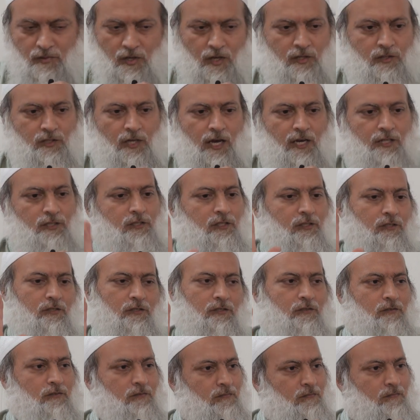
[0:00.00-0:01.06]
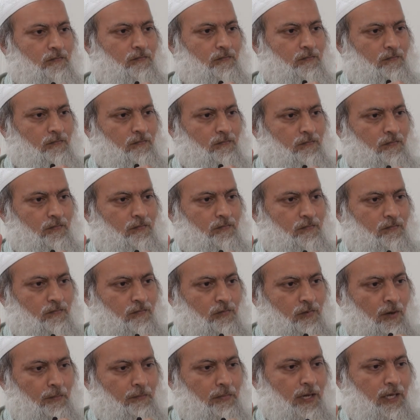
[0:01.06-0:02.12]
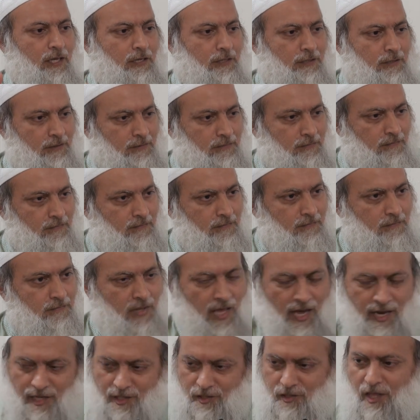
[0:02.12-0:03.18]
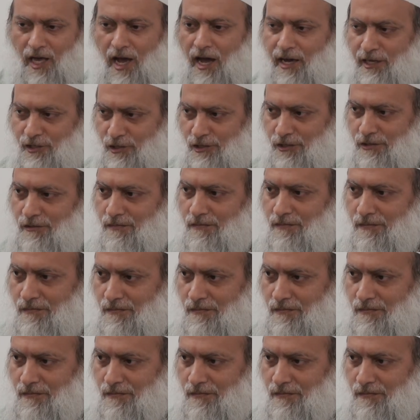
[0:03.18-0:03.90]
his Hajj is complete. That is the Hajj.